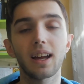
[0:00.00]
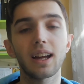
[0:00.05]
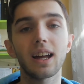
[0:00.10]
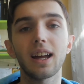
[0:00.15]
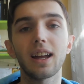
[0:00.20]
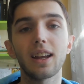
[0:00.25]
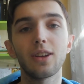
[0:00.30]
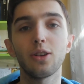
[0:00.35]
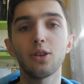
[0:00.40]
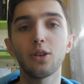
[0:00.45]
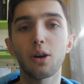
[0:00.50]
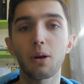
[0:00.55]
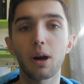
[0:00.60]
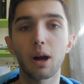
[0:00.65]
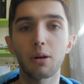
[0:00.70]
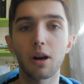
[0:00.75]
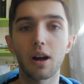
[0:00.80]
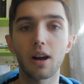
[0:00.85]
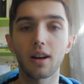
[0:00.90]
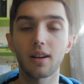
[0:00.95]
I don't know
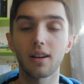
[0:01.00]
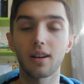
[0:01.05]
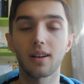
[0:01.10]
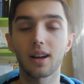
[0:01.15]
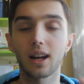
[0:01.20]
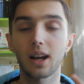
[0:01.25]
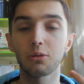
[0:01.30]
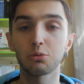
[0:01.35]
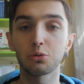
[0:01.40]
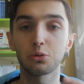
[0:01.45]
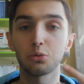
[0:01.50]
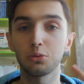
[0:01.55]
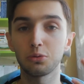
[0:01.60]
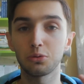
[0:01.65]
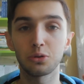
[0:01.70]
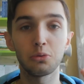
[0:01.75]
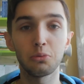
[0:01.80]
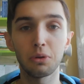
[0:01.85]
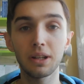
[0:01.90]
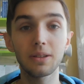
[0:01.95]
how to
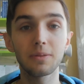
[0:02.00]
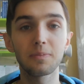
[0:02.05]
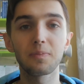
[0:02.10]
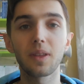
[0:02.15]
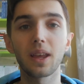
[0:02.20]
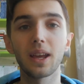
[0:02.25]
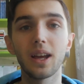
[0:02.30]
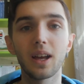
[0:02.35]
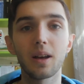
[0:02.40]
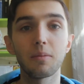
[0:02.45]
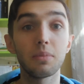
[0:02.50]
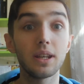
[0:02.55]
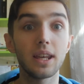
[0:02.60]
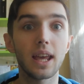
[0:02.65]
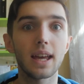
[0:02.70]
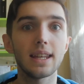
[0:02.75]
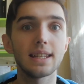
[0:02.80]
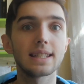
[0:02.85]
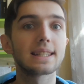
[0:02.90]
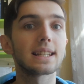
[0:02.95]
do it, but
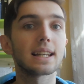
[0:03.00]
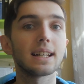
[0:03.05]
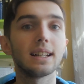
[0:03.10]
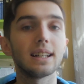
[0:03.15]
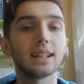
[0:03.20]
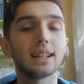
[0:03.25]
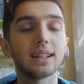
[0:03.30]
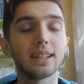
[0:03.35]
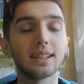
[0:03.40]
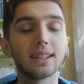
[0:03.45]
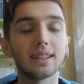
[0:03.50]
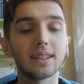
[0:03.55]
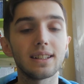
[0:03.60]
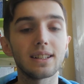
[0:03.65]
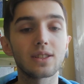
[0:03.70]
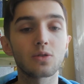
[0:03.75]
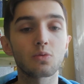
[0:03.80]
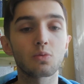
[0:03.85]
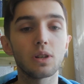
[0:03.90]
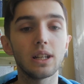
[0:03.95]
yeah,
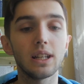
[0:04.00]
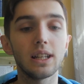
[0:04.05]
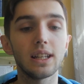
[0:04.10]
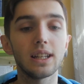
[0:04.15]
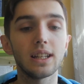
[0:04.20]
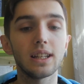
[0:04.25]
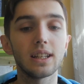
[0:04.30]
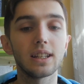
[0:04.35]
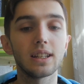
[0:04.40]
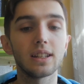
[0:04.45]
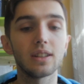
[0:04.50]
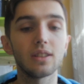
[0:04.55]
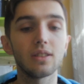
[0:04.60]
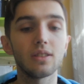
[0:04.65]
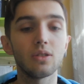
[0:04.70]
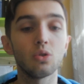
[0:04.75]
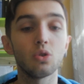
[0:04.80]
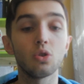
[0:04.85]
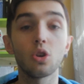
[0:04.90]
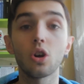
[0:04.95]
it's really
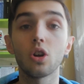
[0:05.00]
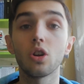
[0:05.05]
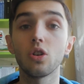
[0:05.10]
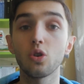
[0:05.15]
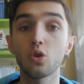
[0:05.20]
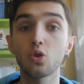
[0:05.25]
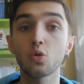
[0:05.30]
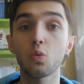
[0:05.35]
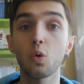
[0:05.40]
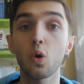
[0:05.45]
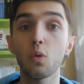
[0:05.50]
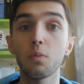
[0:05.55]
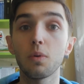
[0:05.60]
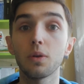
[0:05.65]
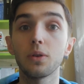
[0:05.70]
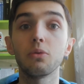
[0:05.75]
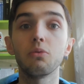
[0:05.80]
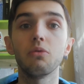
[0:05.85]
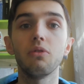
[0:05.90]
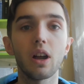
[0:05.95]
unusual,
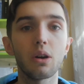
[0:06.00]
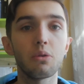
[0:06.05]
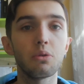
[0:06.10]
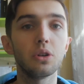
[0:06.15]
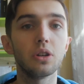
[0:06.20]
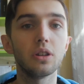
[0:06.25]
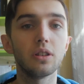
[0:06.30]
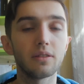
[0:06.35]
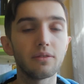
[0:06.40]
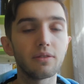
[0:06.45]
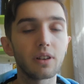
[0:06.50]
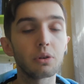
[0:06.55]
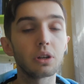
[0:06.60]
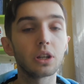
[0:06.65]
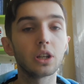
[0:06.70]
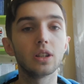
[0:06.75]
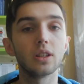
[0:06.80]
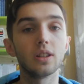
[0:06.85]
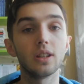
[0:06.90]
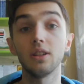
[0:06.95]
but very, very
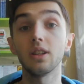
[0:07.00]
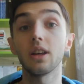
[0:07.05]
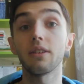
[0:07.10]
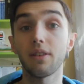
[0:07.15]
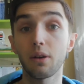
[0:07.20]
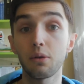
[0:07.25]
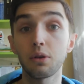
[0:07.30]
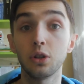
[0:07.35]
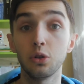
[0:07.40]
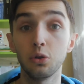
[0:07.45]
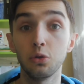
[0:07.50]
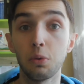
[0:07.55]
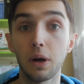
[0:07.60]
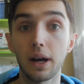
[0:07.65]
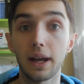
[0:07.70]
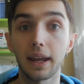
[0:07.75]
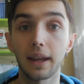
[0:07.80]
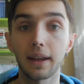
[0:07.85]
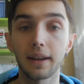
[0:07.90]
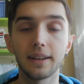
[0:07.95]
in a very good
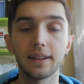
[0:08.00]
way.